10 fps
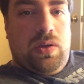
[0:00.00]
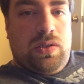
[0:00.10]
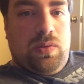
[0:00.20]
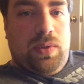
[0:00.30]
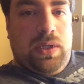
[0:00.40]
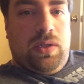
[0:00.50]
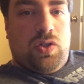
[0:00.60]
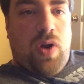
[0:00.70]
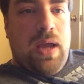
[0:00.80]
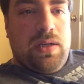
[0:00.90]
to be
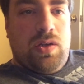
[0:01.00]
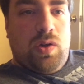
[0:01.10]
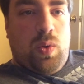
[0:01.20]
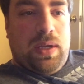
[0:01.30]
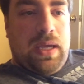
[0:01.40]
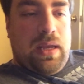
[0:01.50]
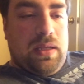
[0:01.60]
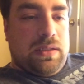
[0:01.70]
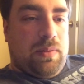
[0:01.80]
trying to do quick edits.